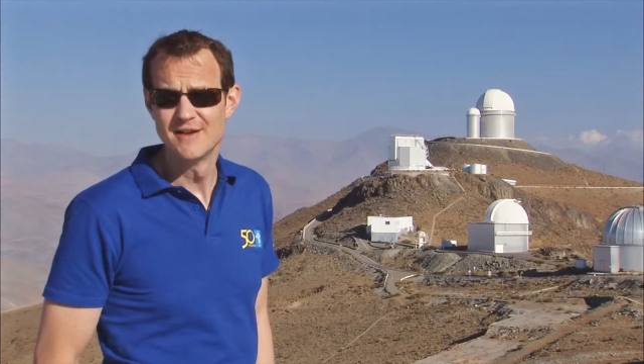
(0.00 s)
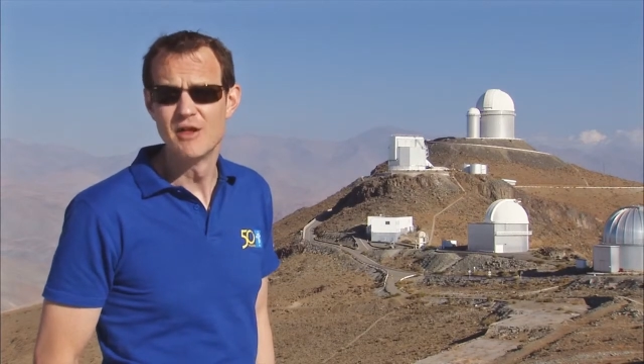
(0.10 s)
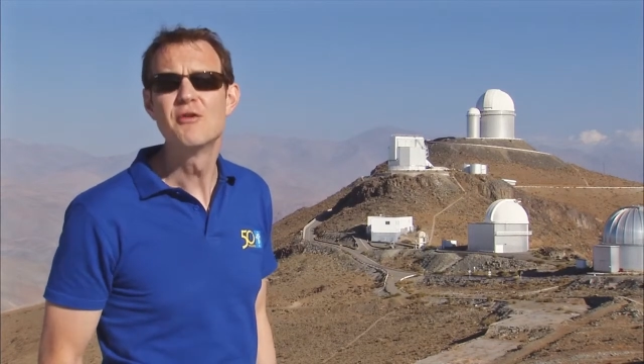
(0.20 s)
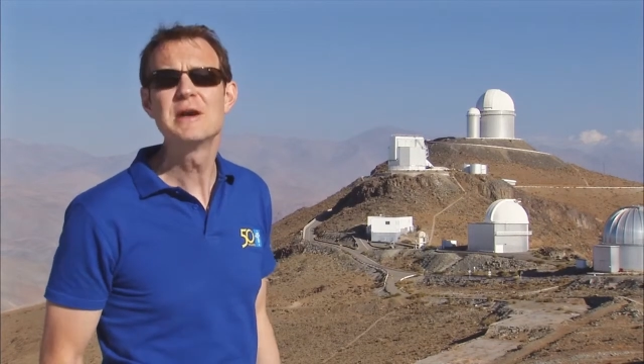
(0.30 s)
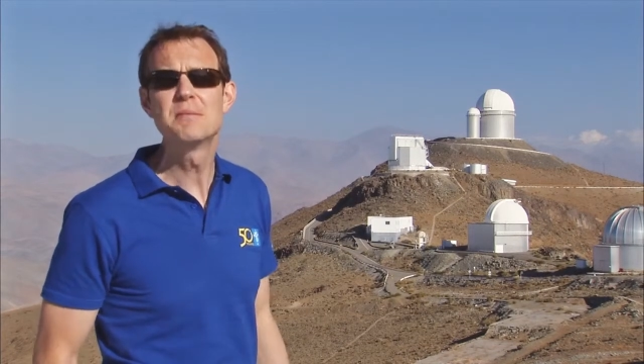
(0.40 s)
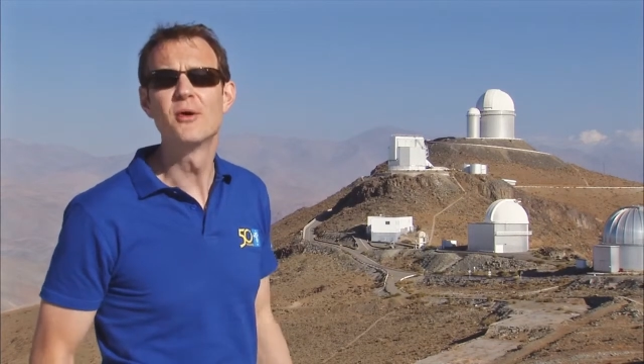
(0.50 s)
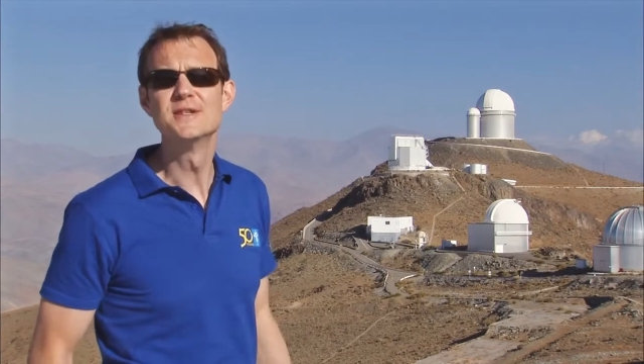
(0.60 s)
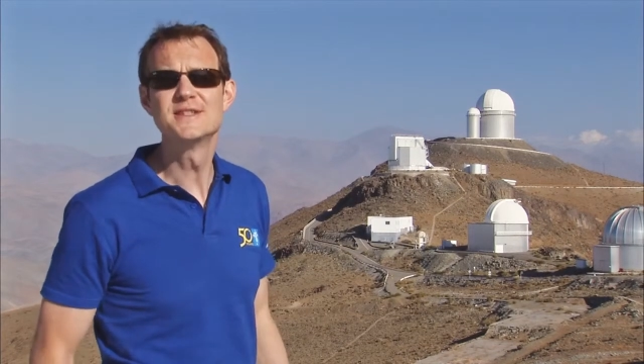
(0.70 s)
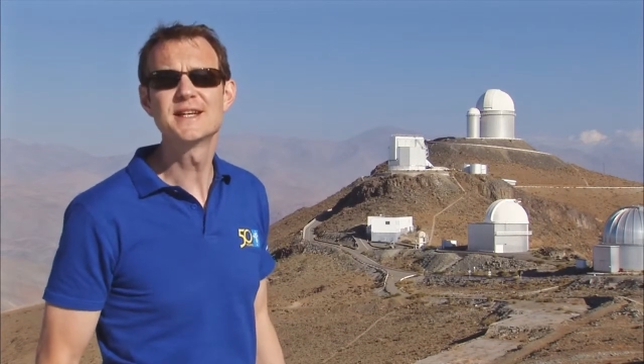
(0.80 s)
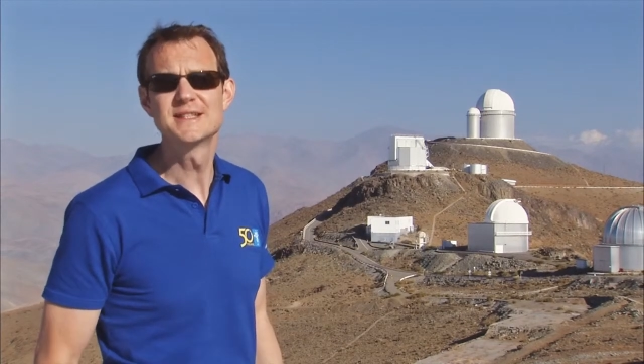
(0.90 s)
the
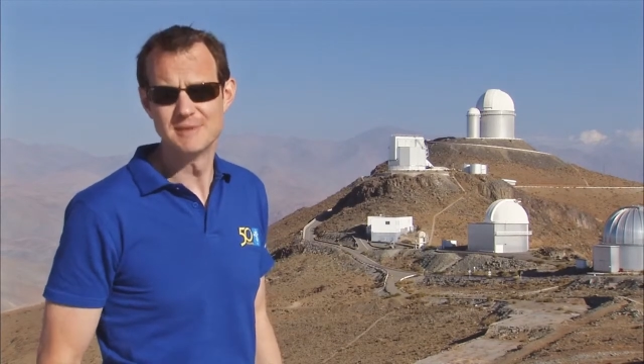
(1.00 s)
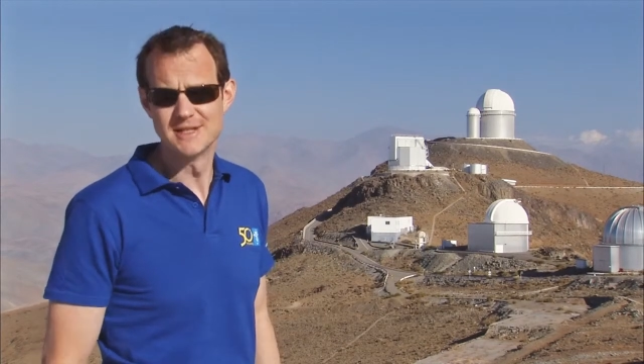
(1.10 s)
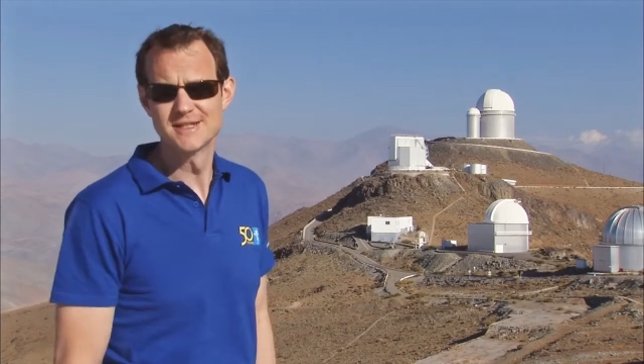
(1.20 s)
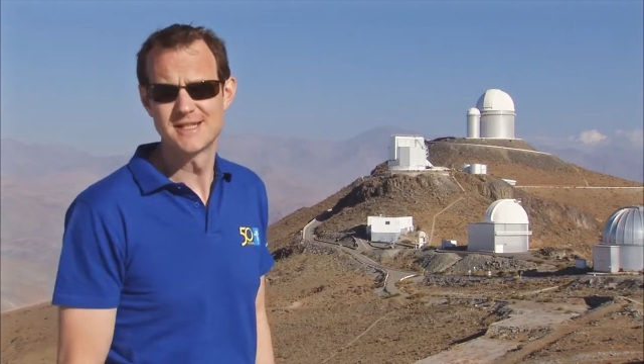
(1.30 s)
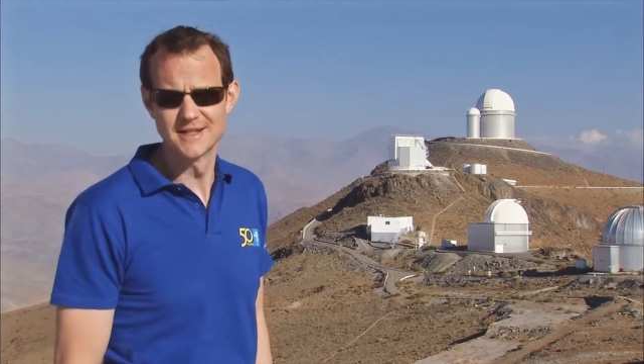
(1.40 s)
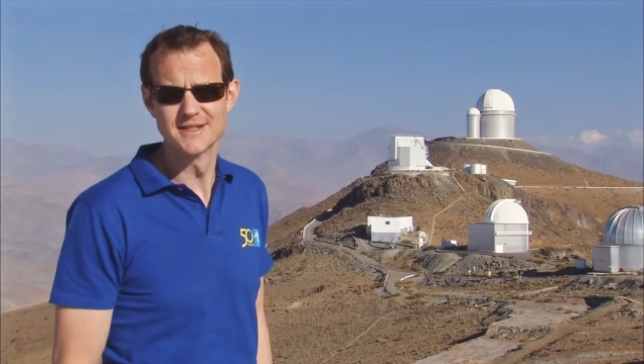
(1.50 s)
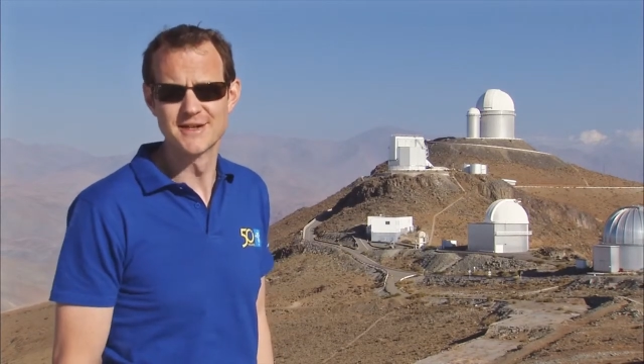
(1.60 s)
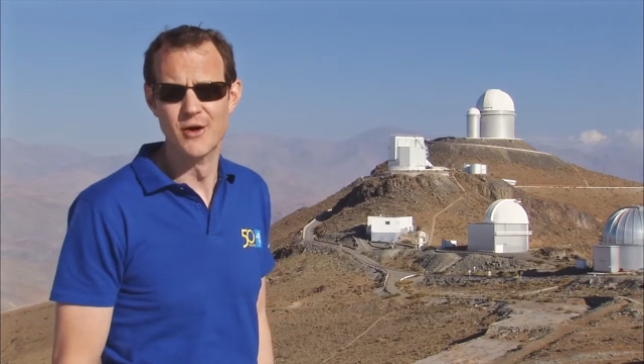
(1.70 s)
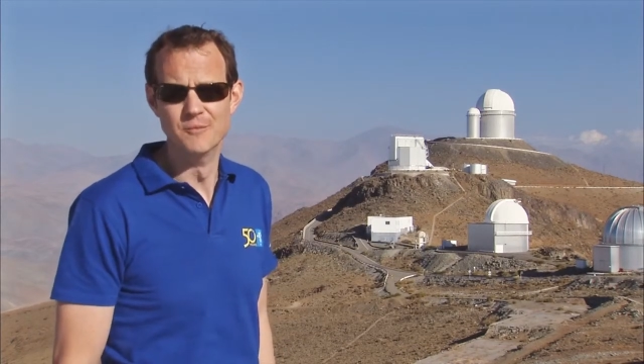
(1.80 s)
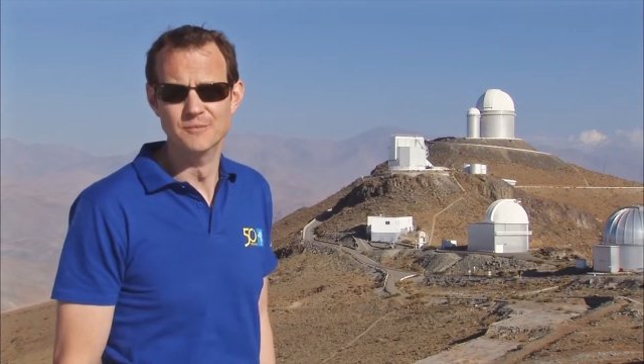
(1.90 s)
3.6 meter
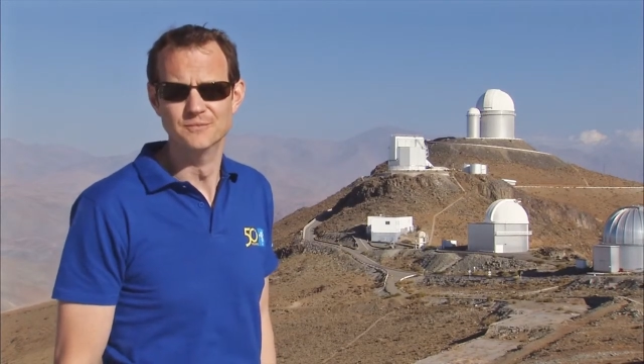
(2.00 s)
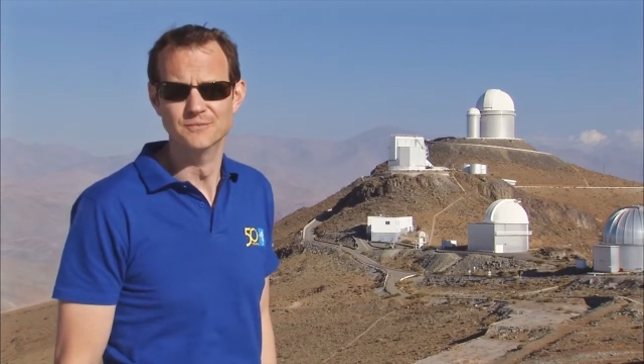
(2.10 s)
telescope.